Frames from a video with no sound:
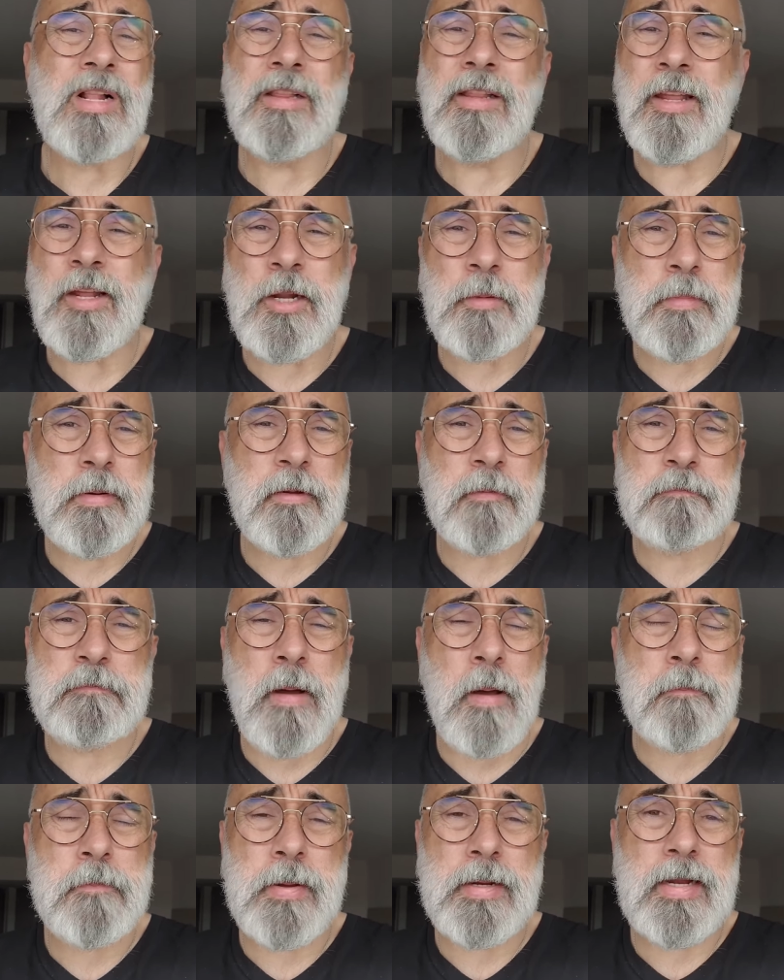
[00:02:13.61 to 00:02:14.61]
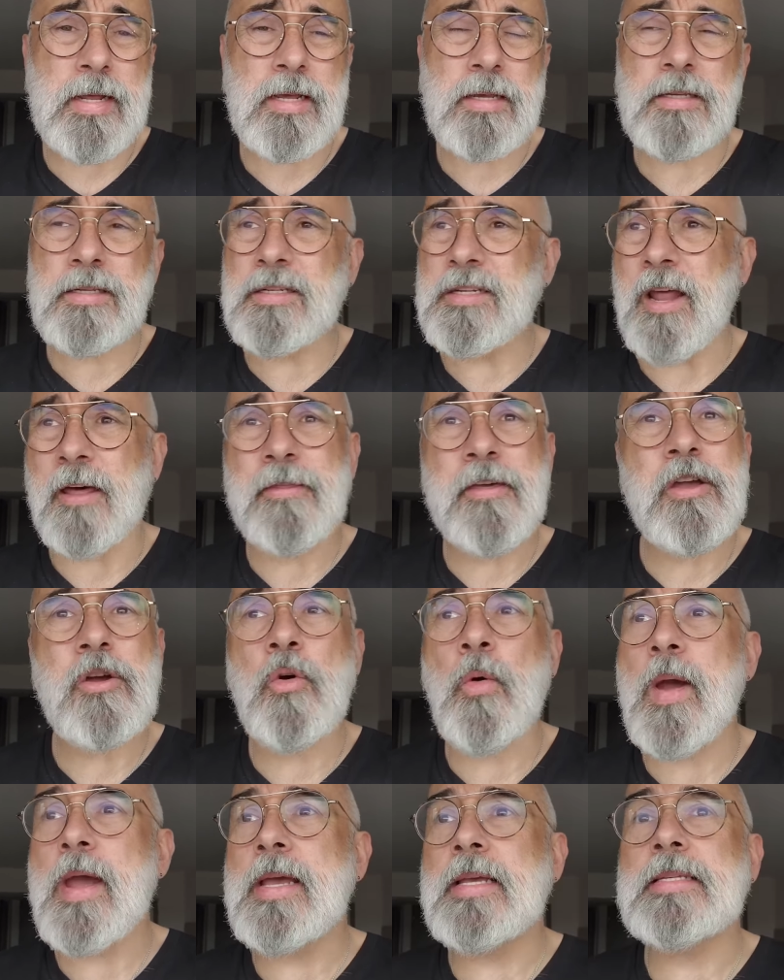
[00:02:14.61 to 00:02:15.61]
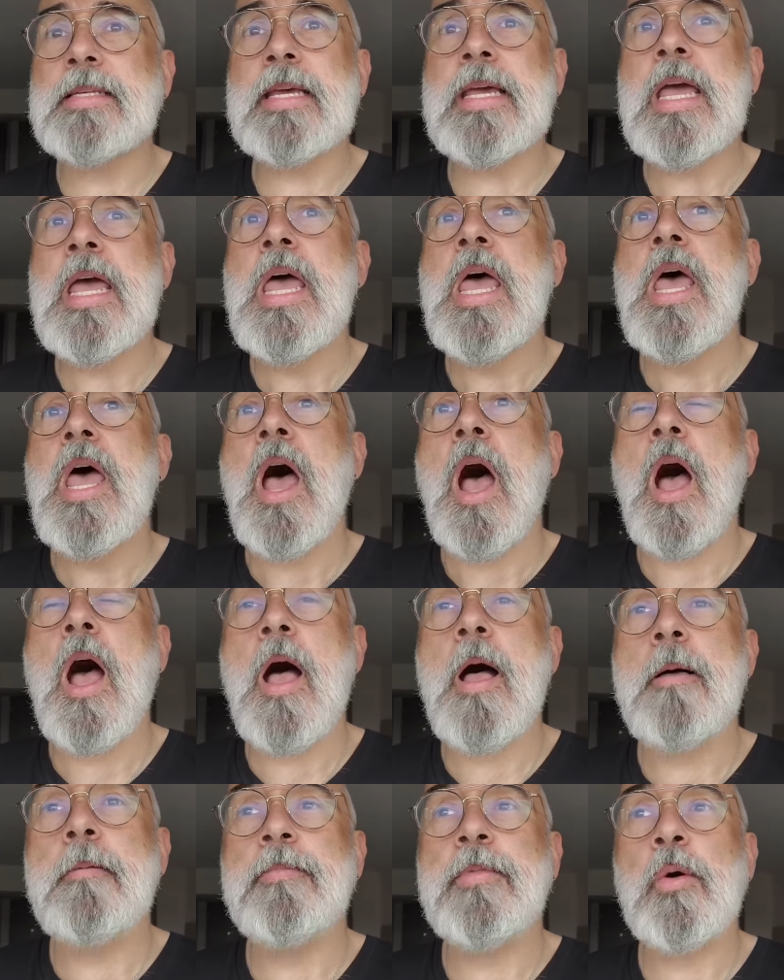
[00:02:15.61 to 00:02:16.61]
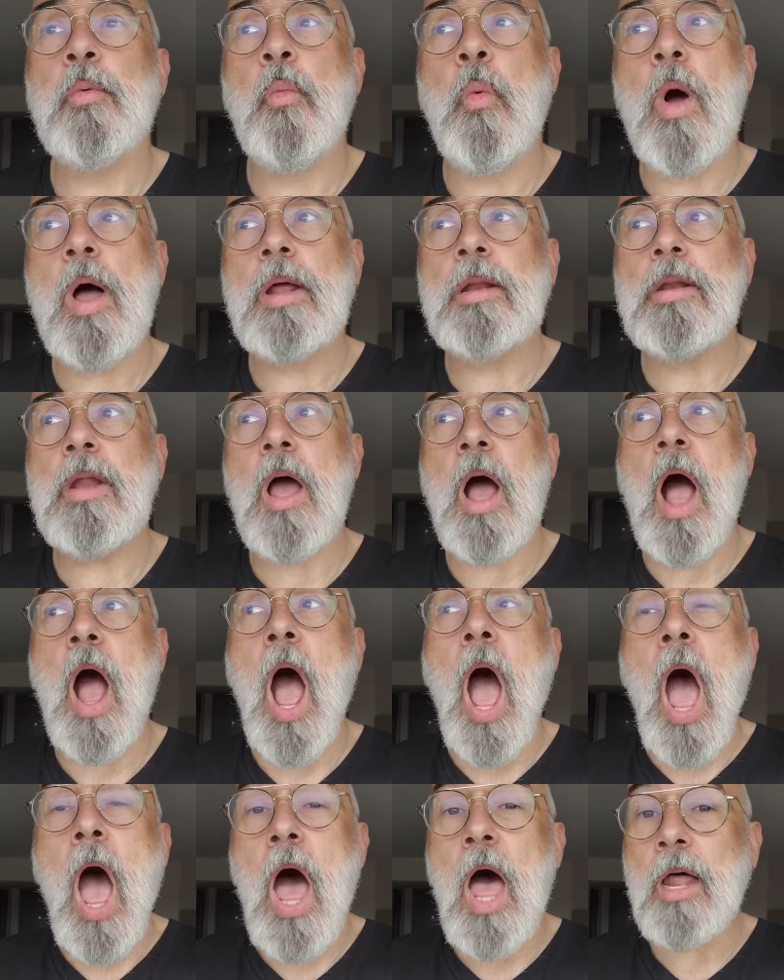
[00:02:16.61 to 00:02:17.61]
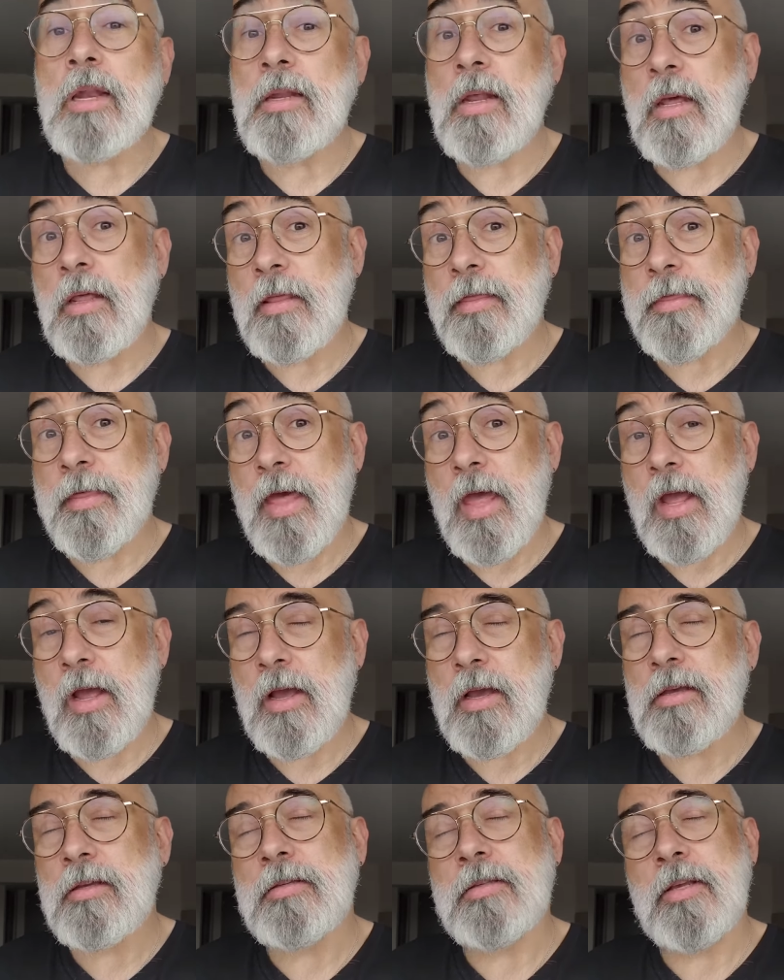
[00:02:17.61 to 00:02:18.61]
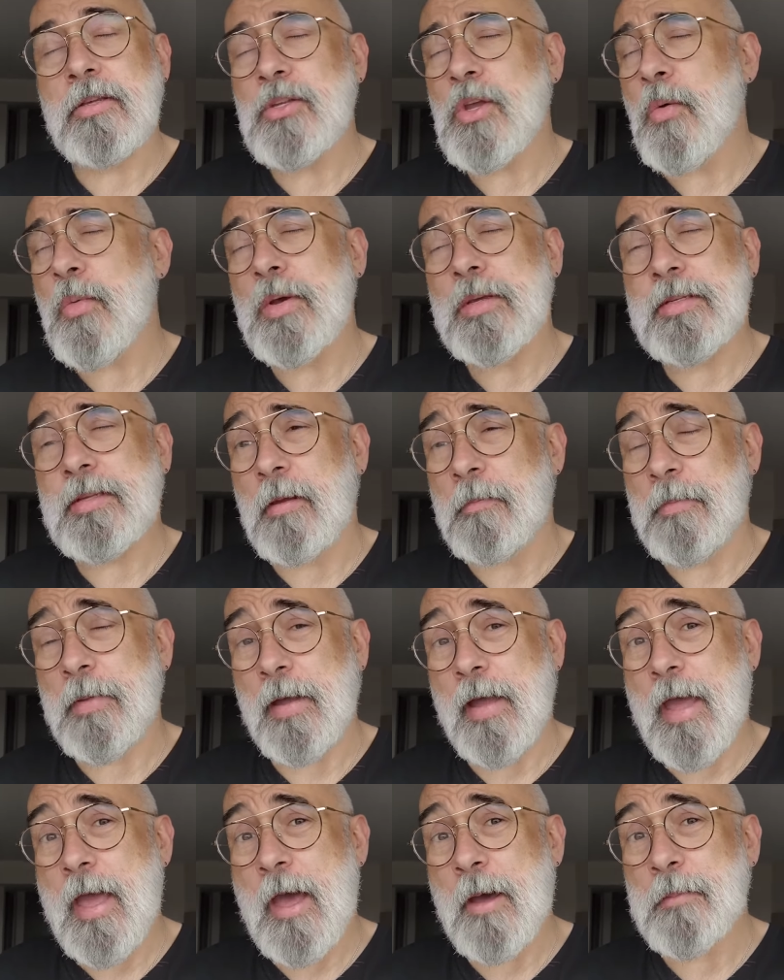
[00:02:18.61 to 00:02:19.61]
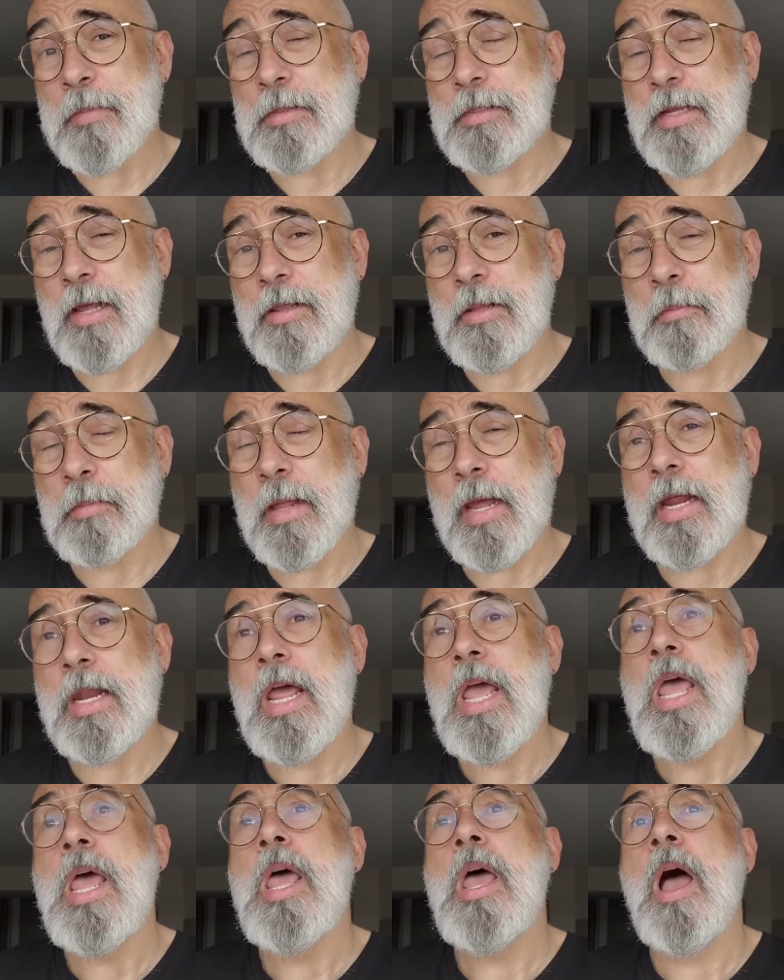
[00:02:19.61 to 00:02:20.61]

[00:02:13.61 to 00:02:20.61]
A little bit of bumpiness, nothing crazy. The one odd thing, because there's always something that happens on the plane.